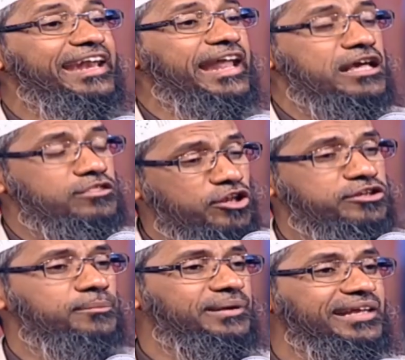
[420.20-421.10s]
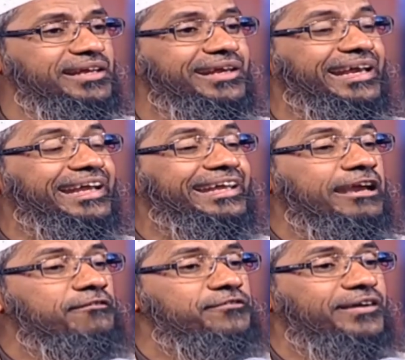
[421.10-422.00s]
inexhaustibly,
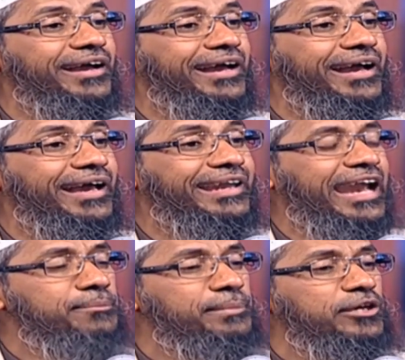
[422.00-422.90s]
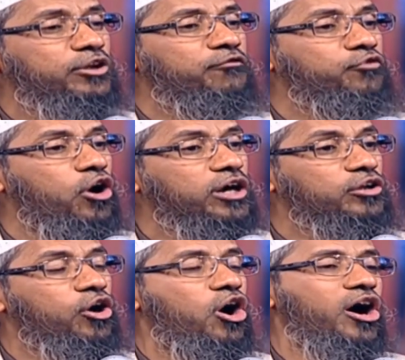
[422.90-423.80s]
give red meat of goat
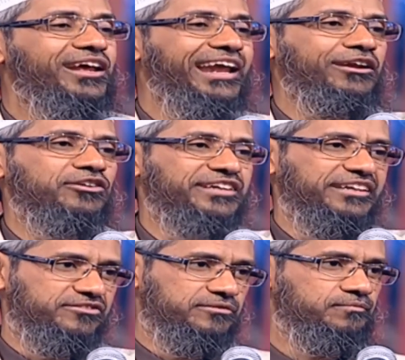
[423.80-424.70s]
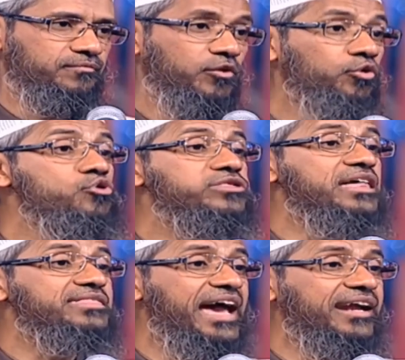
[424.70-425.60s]
or a rhinoceros. Who
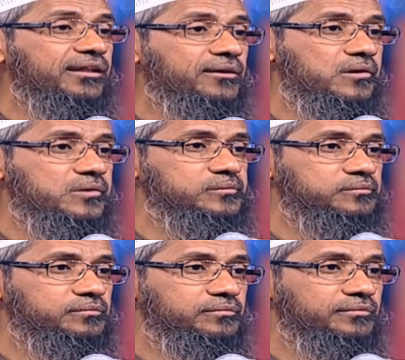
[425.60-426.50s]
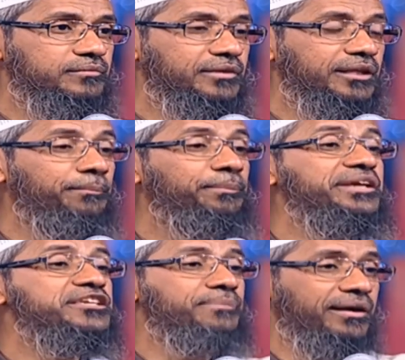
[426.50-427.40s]
says that?
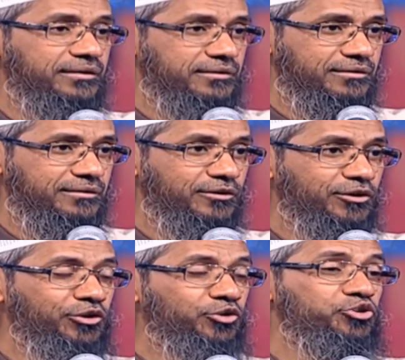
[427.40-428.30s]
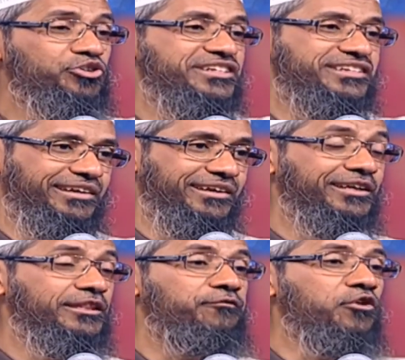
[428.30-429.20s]
Bhishma to Yudhishthir.
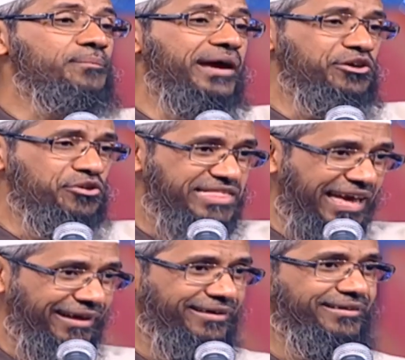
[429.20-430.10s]
The full menu is there.